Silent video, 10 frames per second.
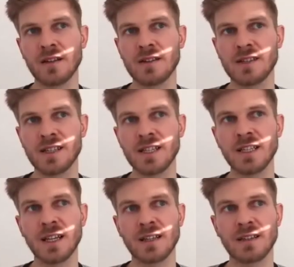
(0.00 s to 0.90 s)
see
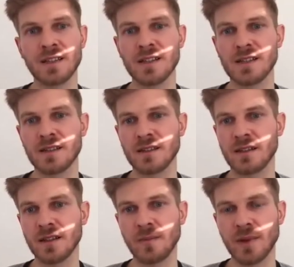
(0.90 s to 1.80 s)
that
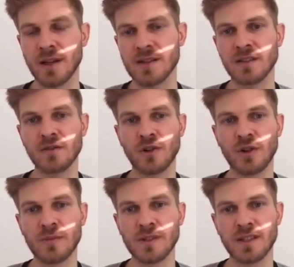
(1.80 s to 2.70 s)
these Laplacian
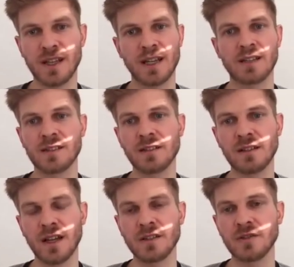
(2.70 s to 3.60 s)
terms
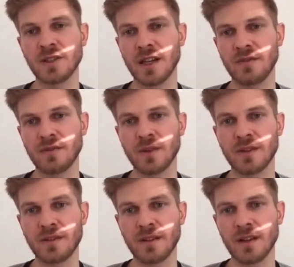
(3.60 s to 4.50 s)
cancel, and you're left
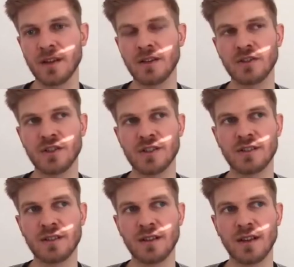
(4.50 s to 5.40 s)
with
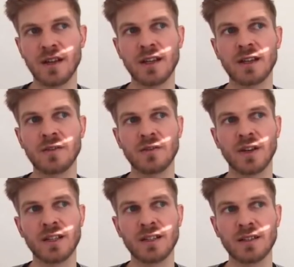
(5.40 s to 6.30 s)
just a
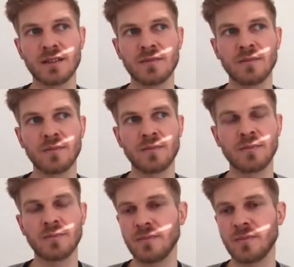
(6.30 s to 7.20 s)
gradient
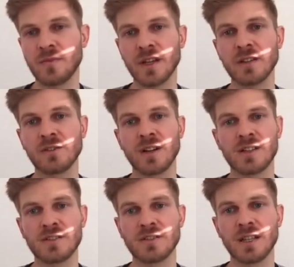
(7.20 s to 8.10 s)

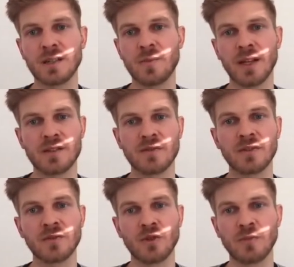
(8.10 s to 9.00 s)
regularizer that depends on
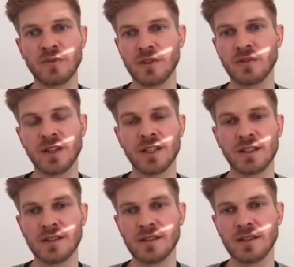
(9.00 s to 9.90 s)
the norm of the
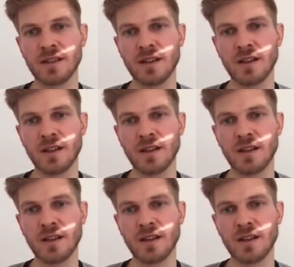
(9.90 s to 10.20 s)
gradients.